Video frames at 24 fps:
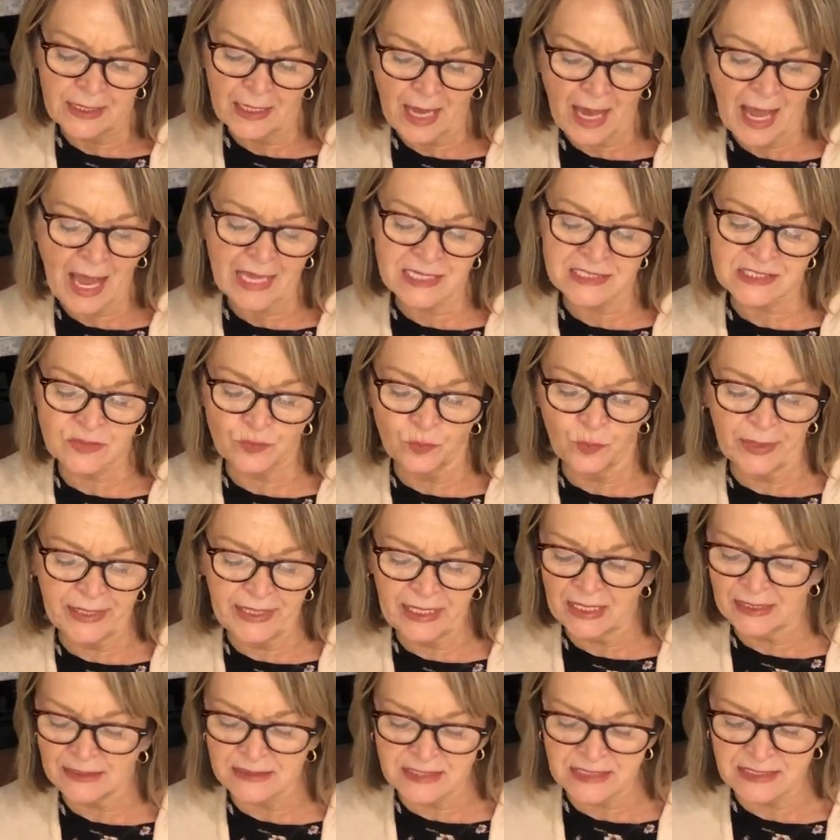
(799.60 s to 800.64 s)
As we
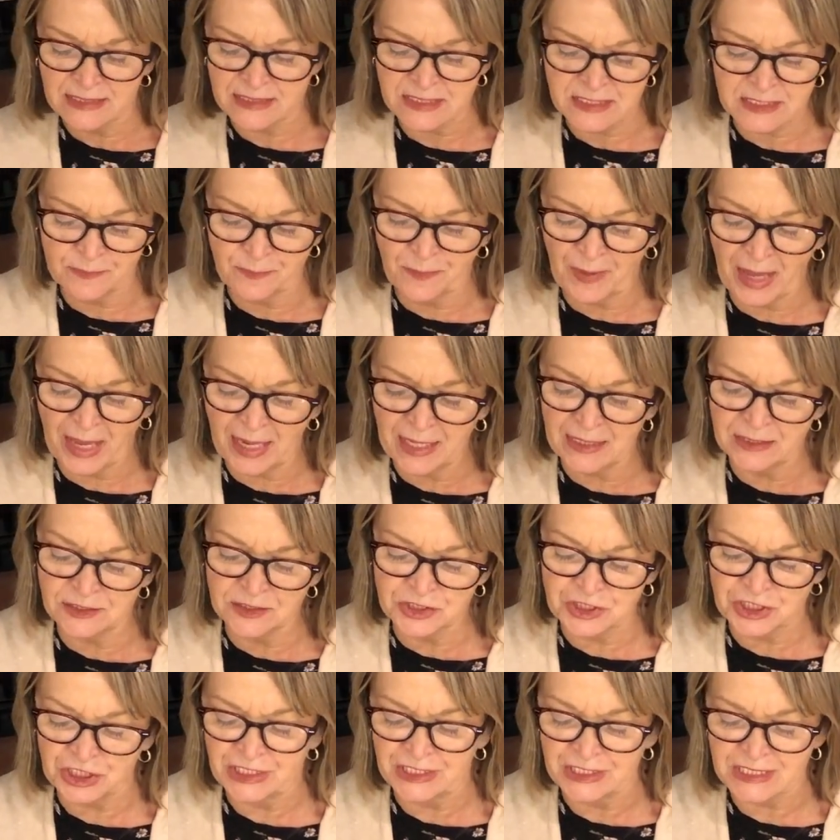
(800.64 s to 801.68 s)
anticipate
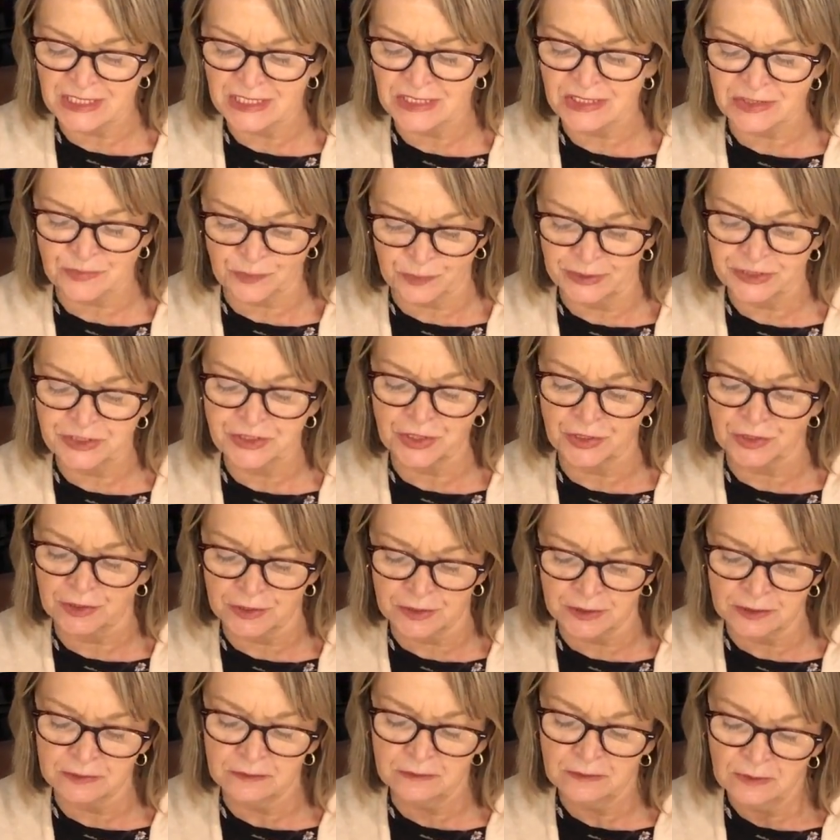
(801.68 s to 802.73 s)
Jesus'
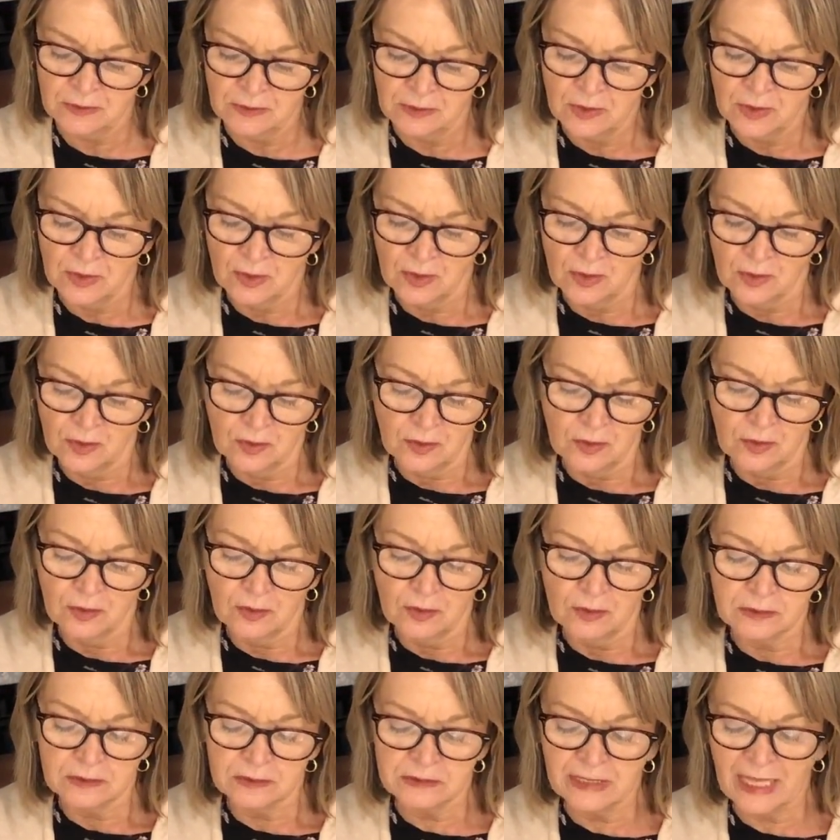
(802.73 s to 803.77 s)
return,
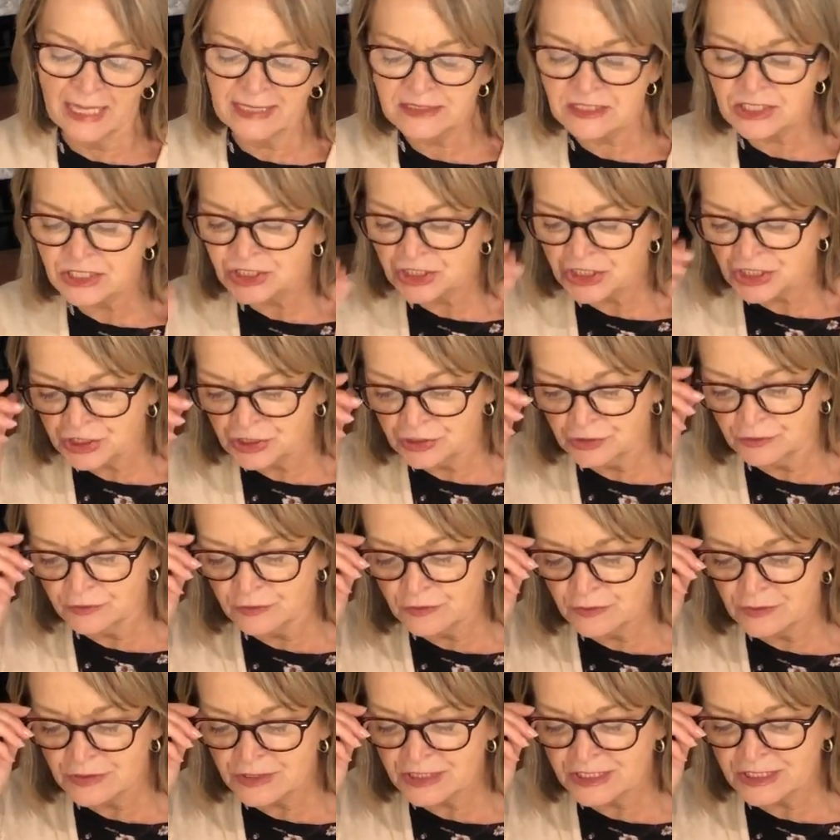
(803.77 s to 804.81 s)
let's
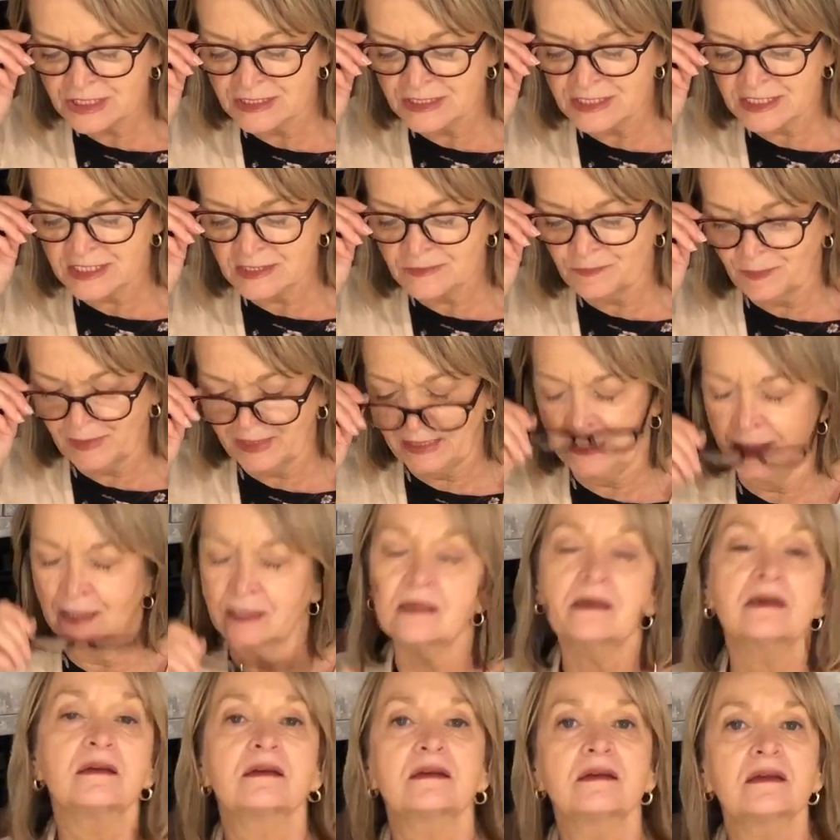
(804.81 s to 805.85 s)
choose to
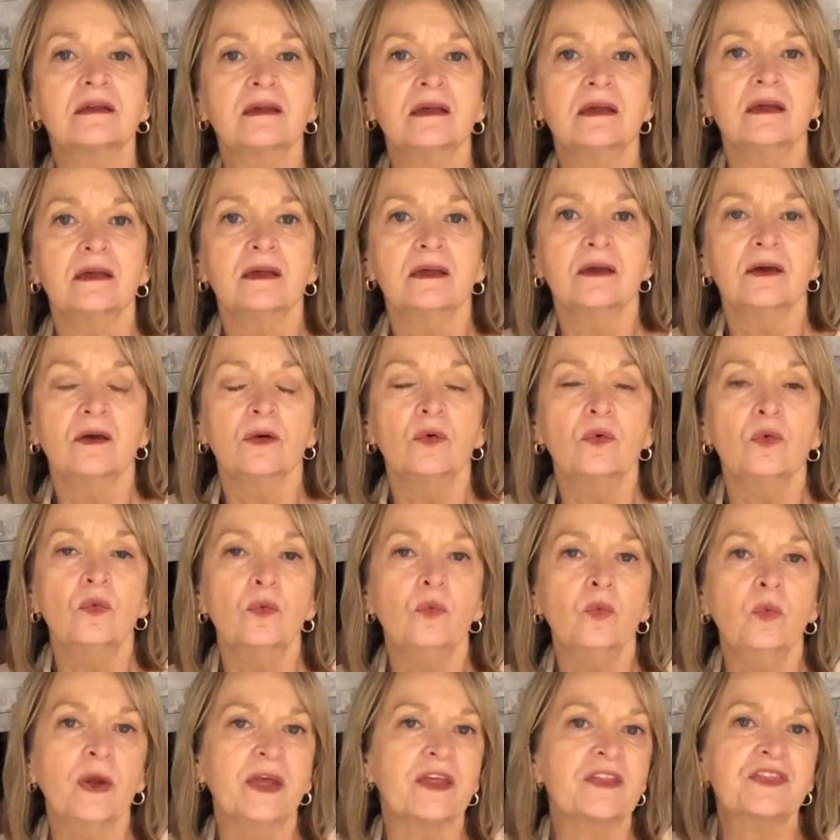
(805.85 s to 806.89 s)
speak
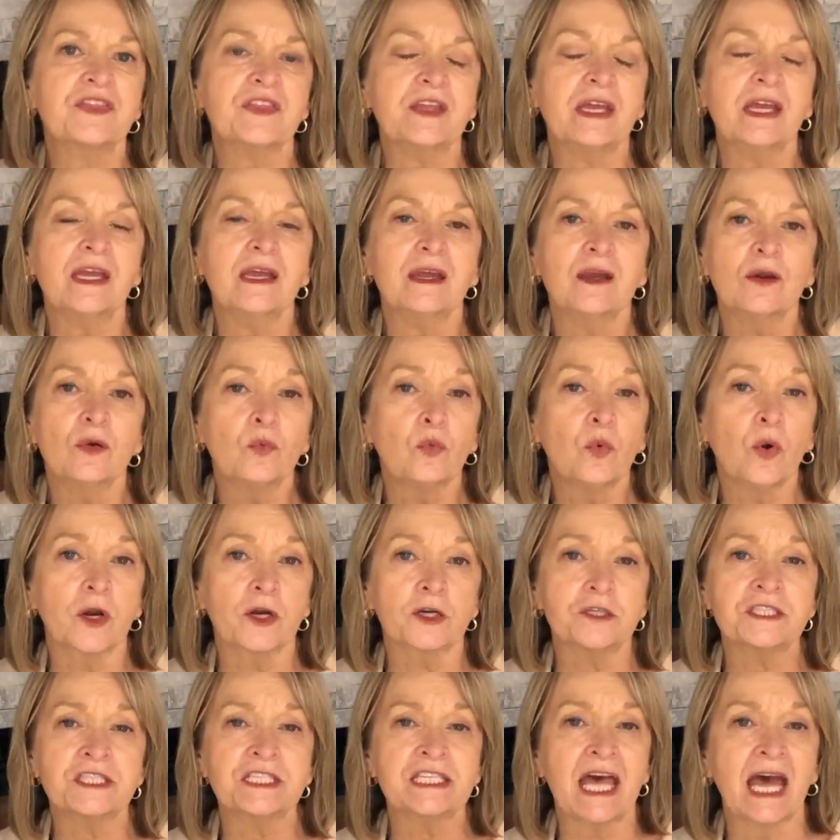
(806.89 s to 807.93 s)
with
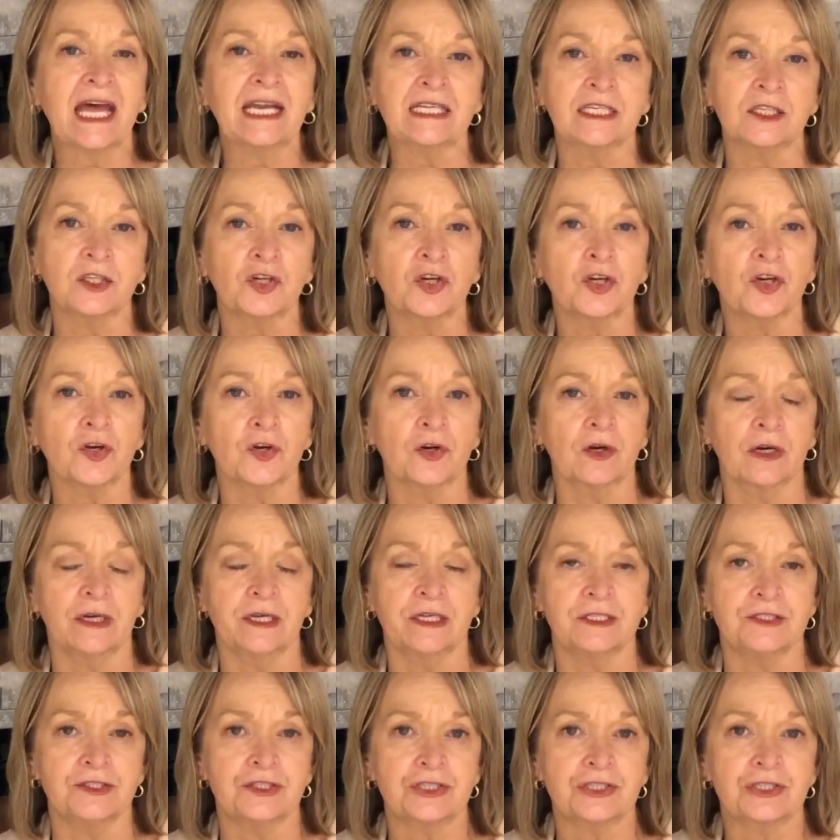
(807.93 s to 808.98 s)
words that
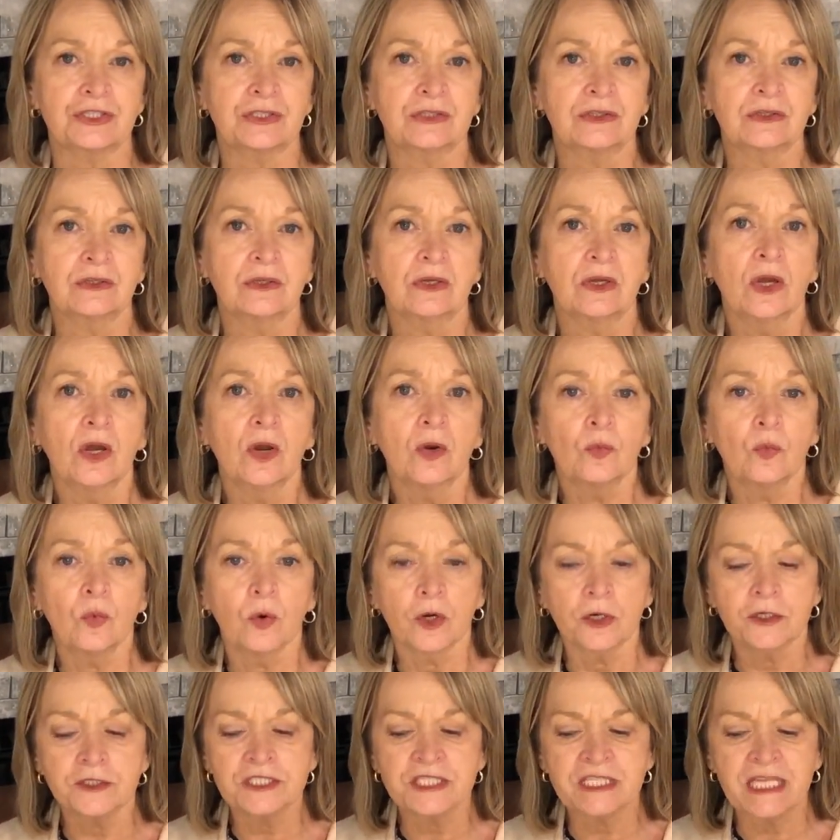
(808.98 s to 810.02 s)
encourage,
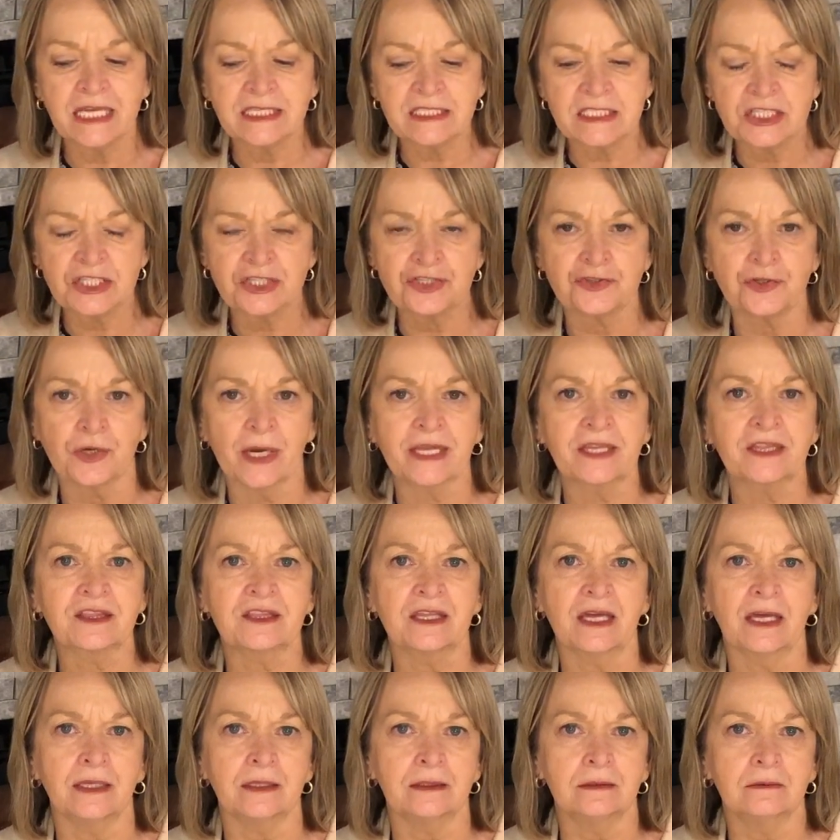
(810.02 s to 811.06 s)
words that
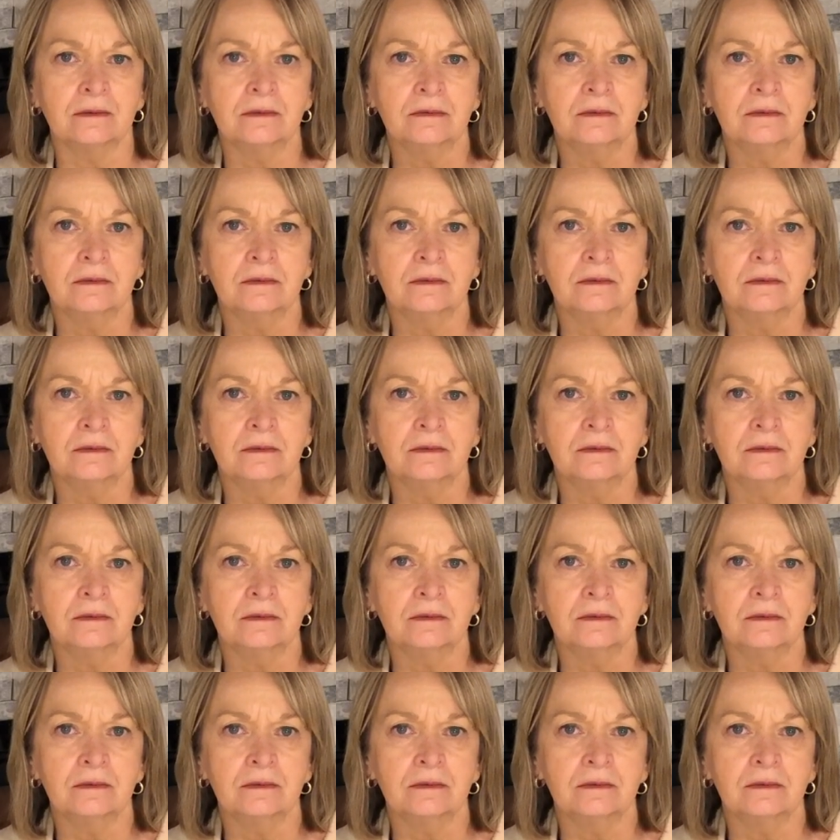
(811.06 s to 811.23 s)
strengthen,